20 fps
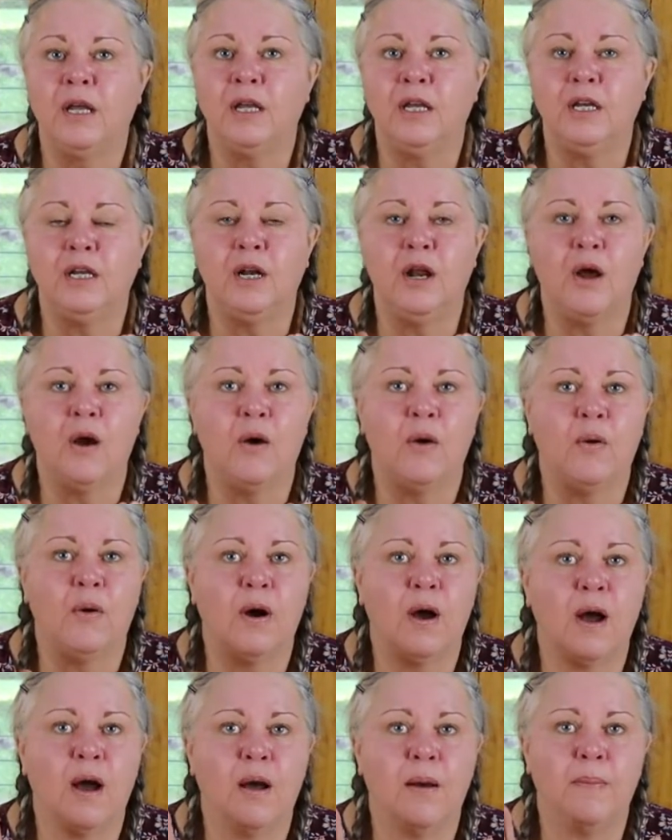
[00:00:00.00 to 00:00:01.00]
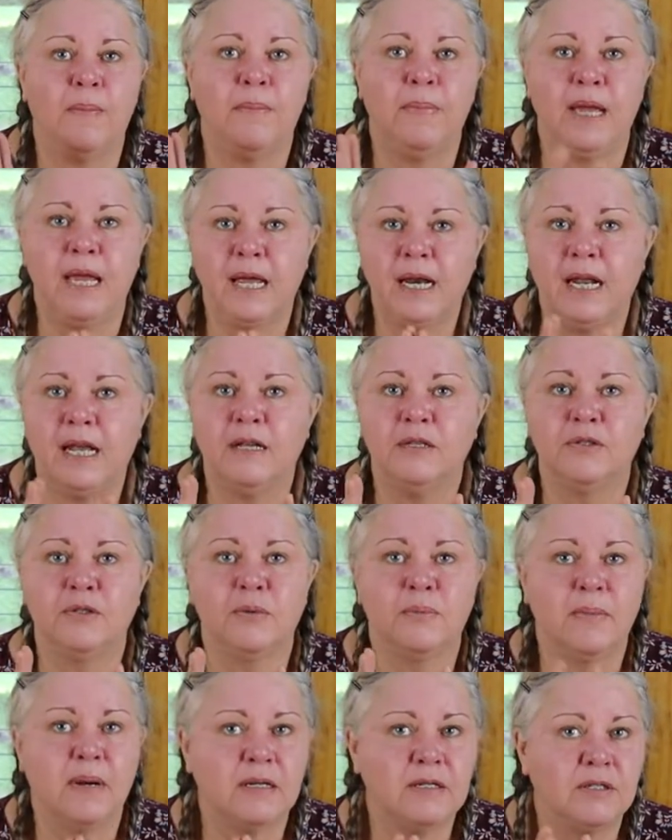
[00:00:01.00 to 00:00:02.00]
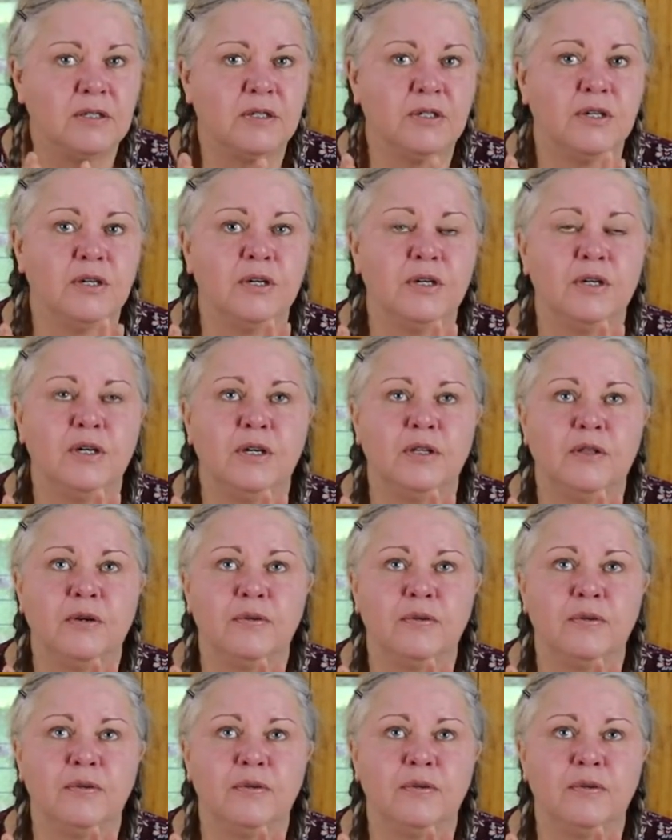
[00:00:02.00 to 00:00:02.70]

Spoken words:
you know, mayonnaise or mustard,